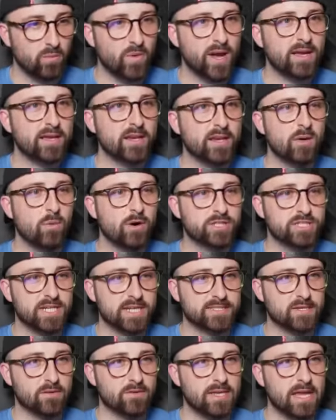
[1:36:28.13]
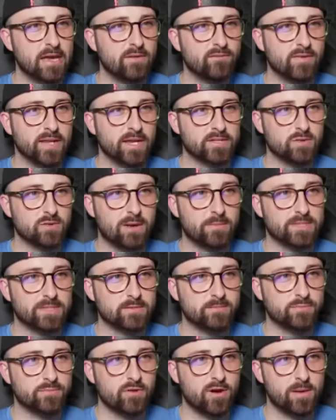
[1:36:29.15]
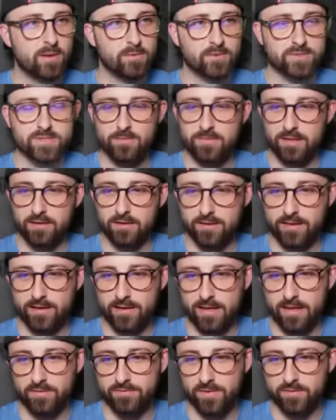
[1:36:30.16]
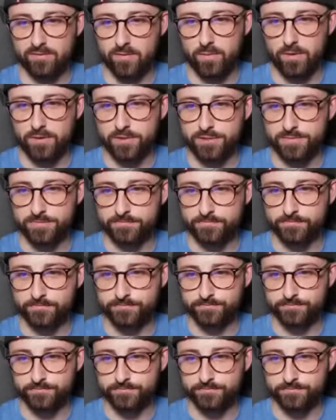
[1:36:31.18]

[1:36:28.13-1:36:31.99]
Where can I watch it? Is it on Netflix or Amazon Prime or something like that? I'll have to have a watch.